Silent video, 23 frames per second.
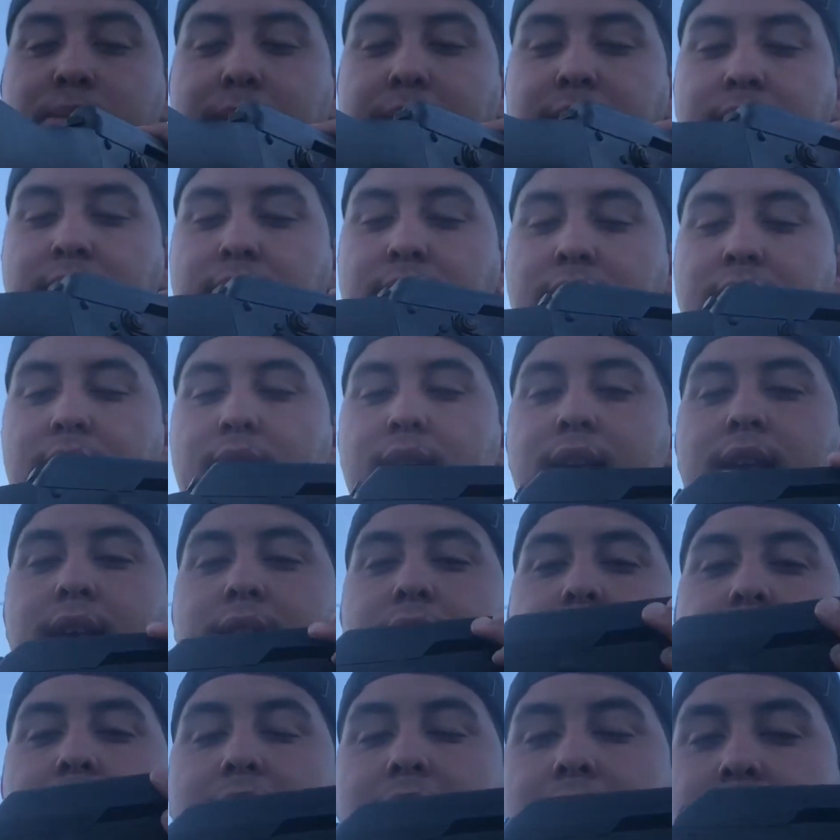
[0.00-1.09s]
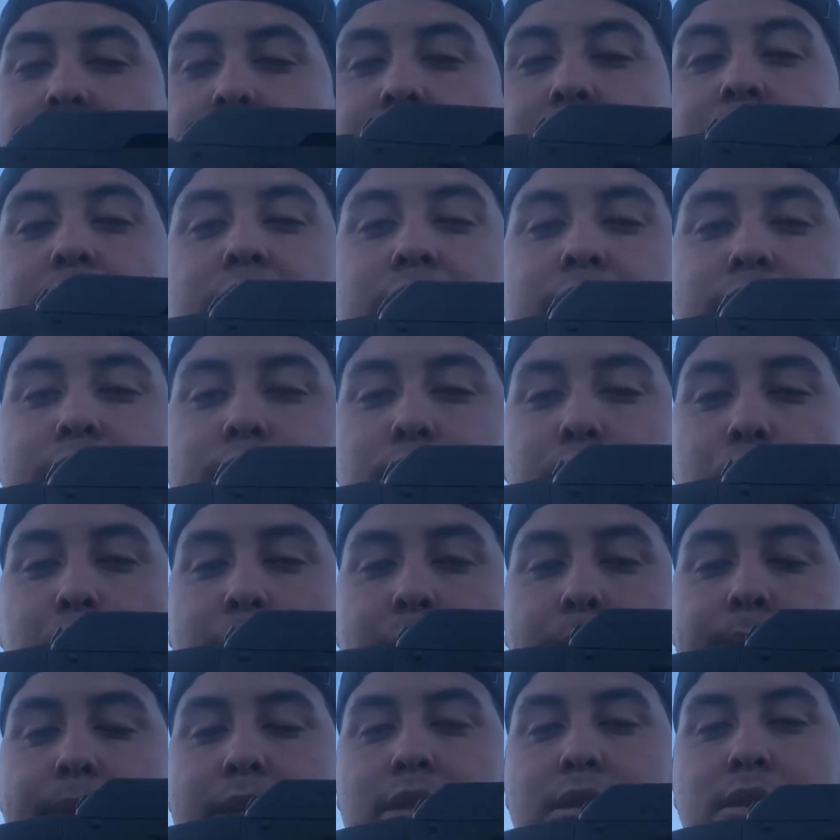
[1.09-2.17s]
means. And it
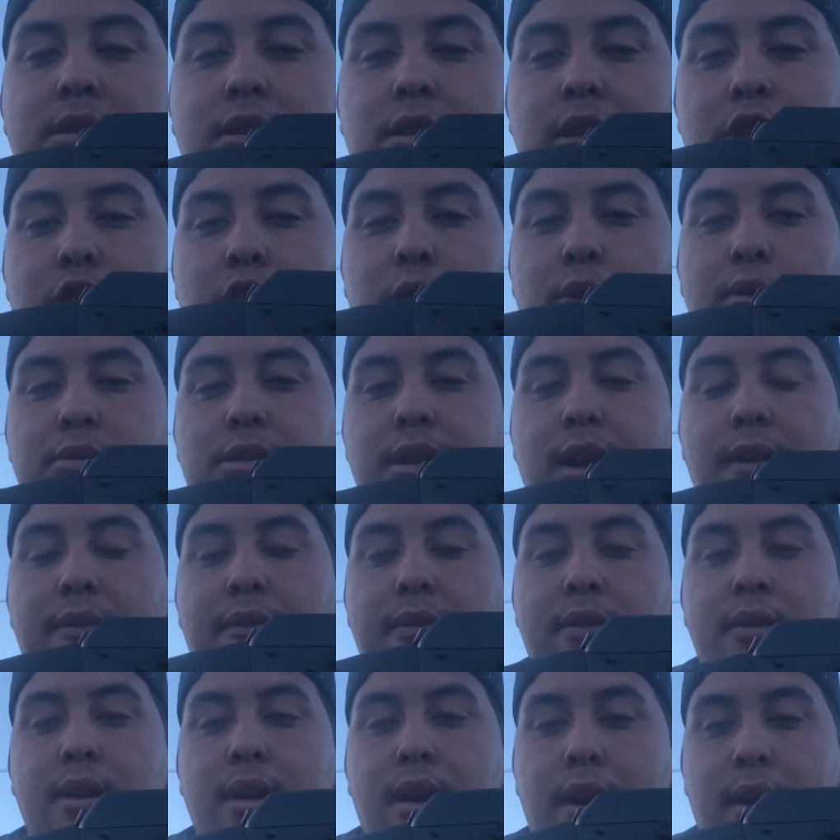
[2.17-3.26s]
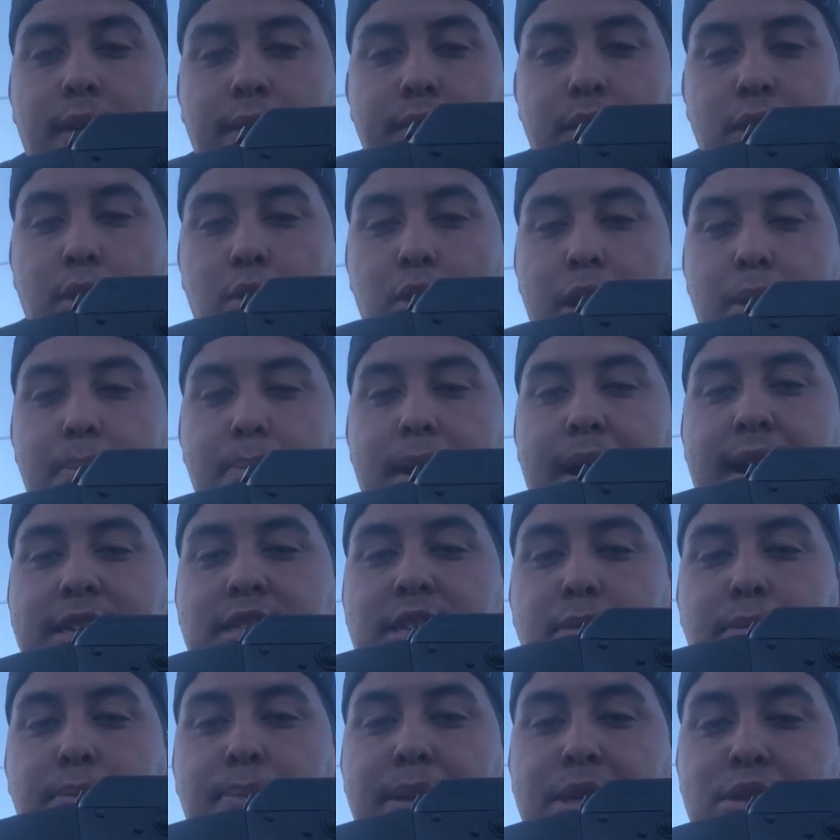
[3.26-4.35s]
prohibits the use of the grip as
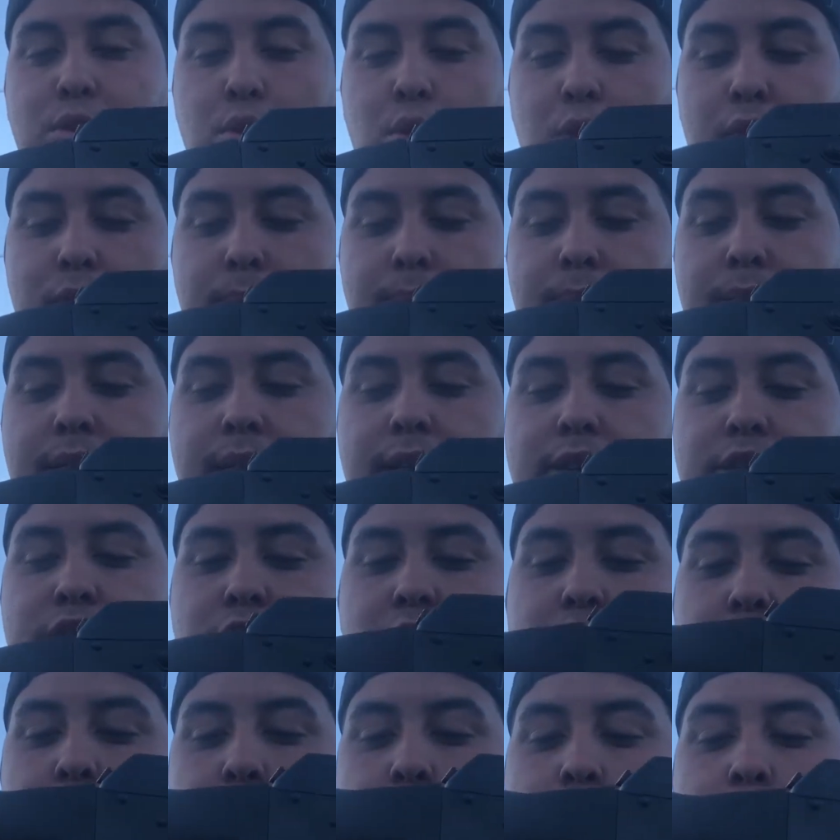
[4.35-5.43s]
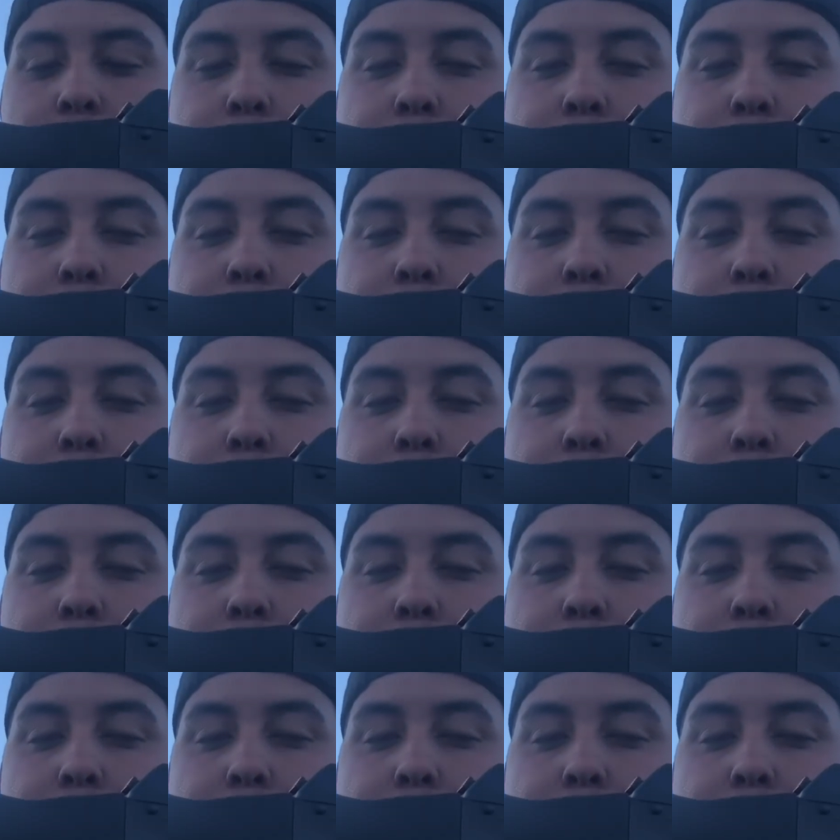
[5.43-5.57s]
a pistol grip. So we